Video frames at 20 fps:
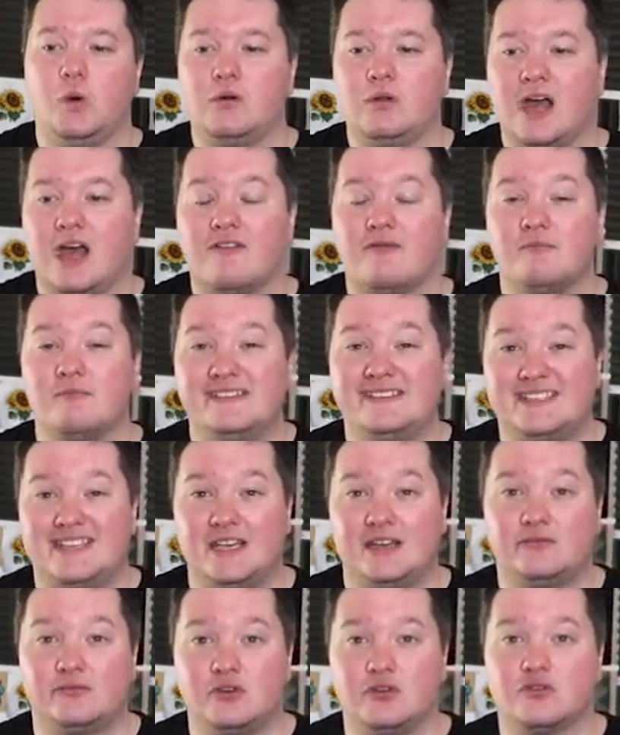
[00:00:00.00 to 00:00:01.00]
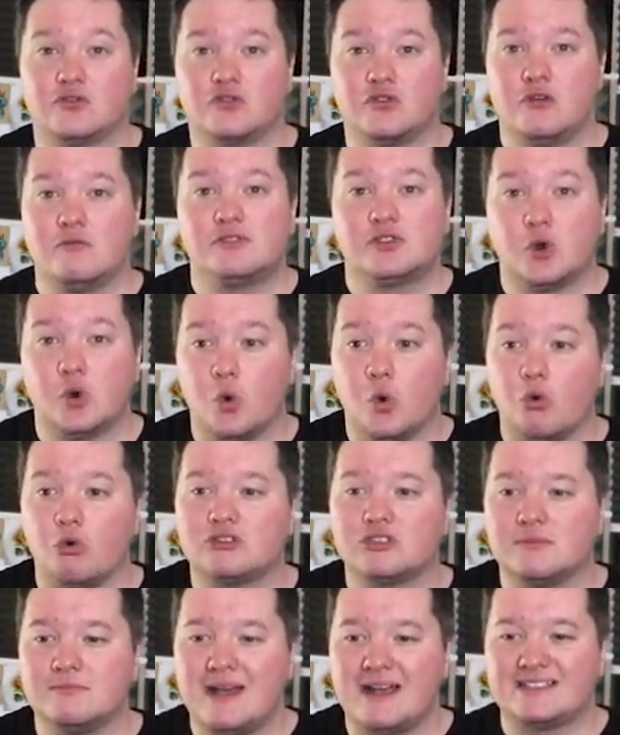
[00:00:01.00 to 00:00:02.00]
have material groups
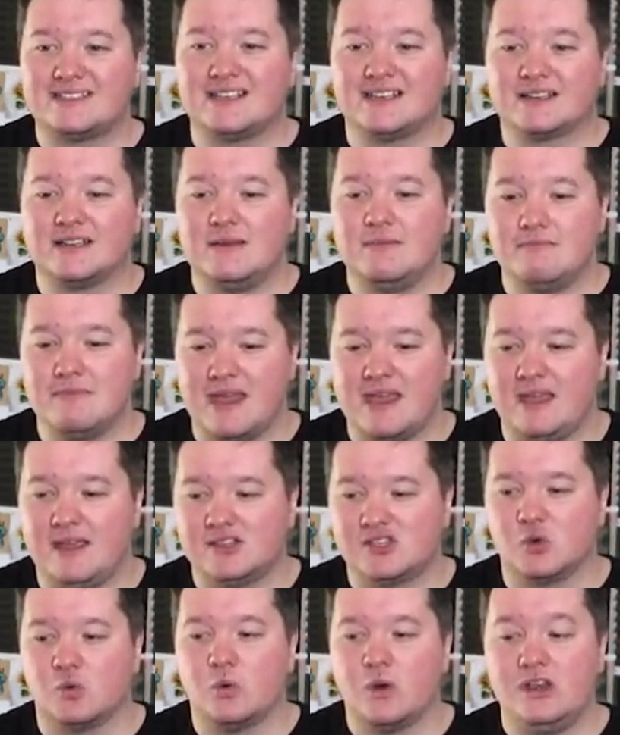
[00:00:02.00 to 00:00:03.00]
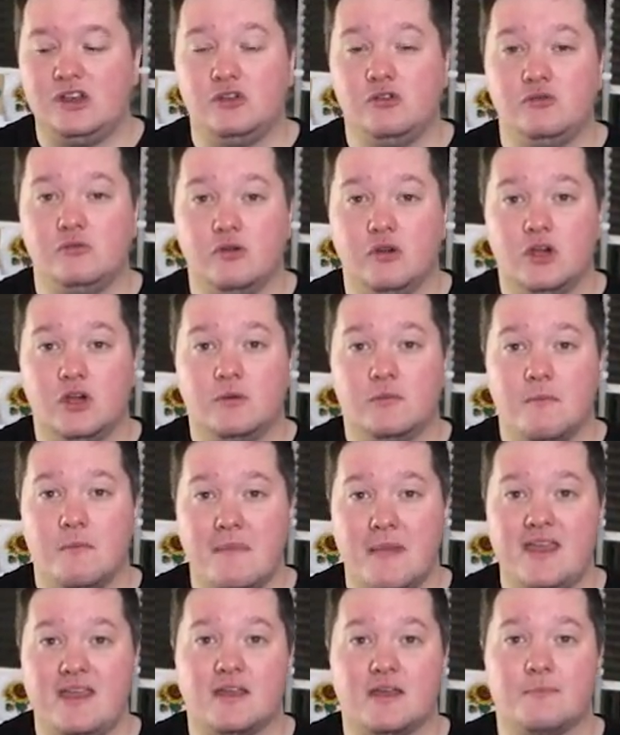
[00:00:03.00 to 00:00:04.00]
automatically made when you
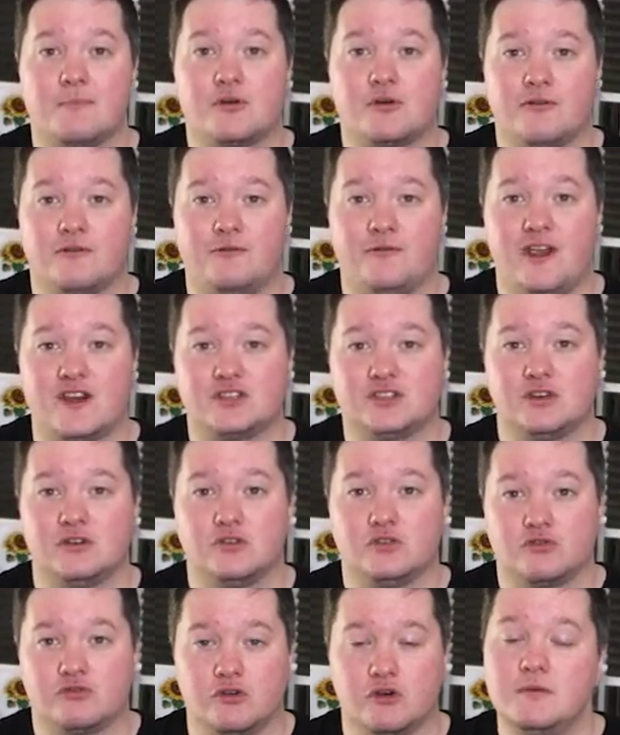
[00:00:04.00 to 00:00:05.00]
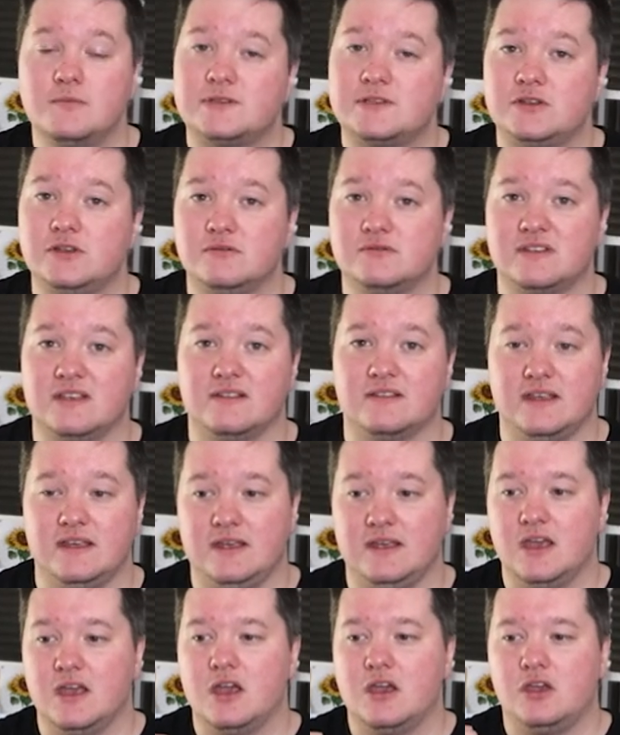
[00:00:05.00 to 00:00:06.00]
make profession groups using the
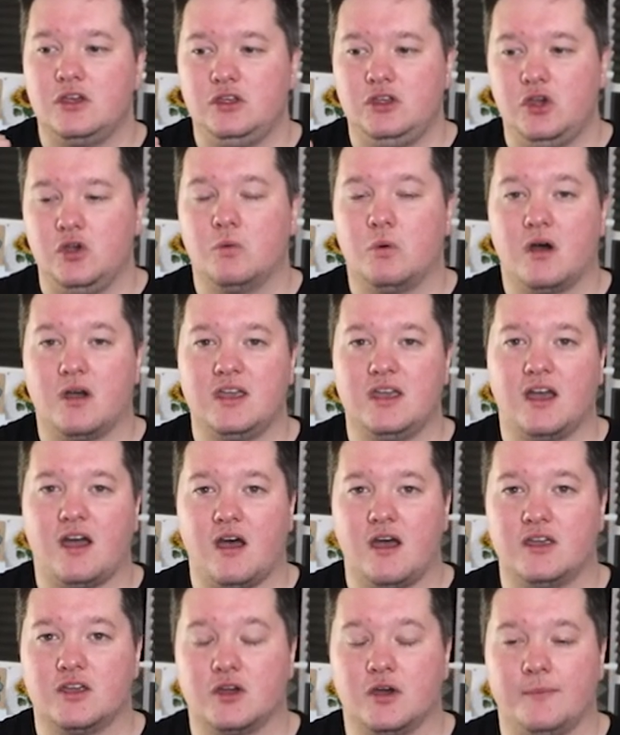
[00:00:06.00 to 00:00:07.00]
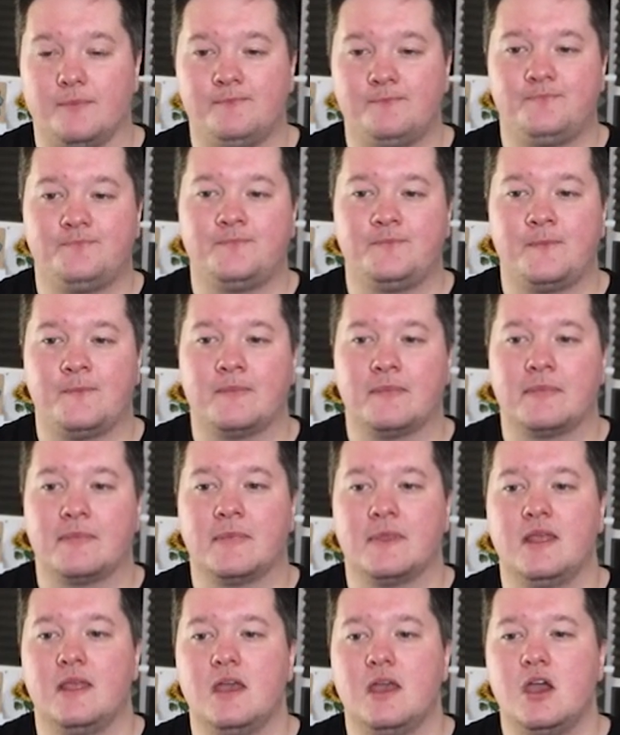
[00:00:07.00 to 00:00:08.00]
U I icon.
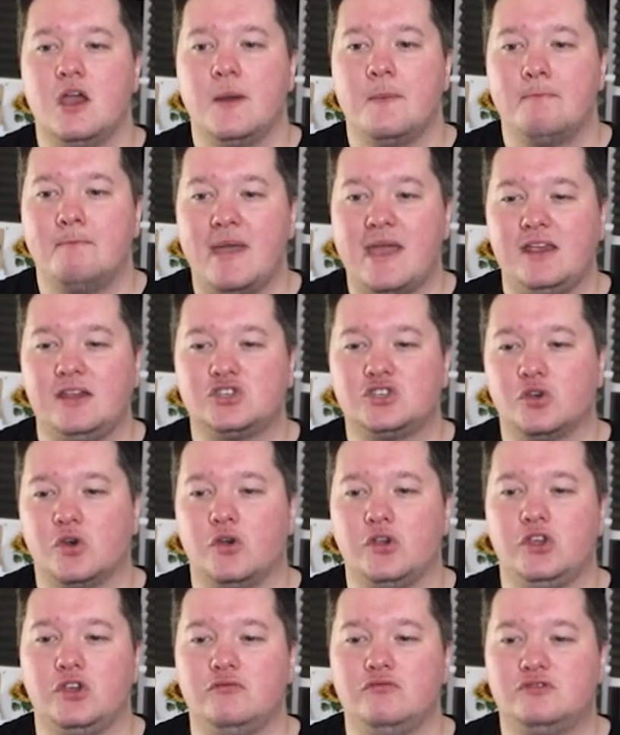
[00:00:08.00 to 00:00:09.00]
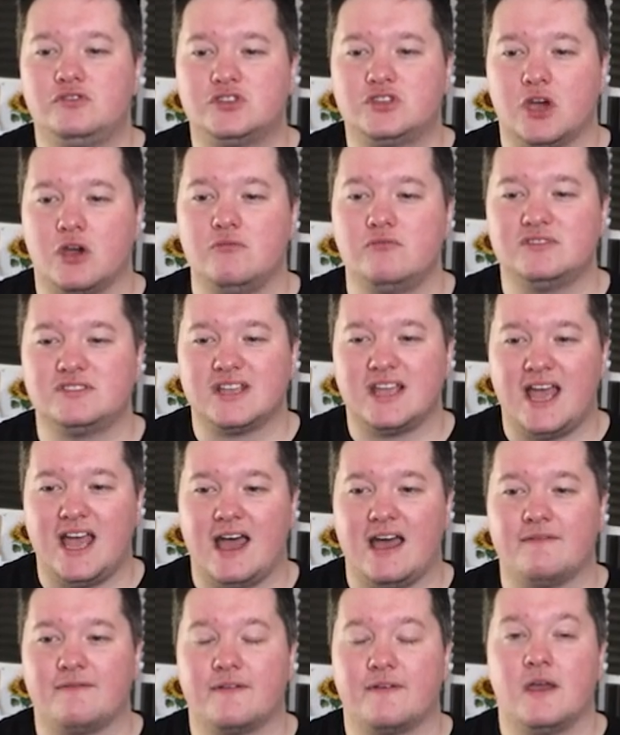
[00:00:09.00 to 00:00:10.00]
Make sure you don't
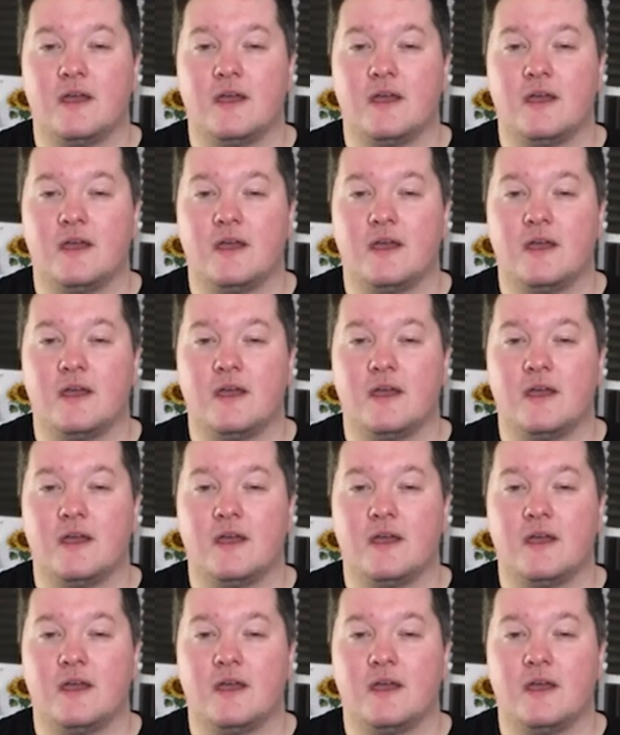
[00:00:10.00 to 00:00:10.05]
have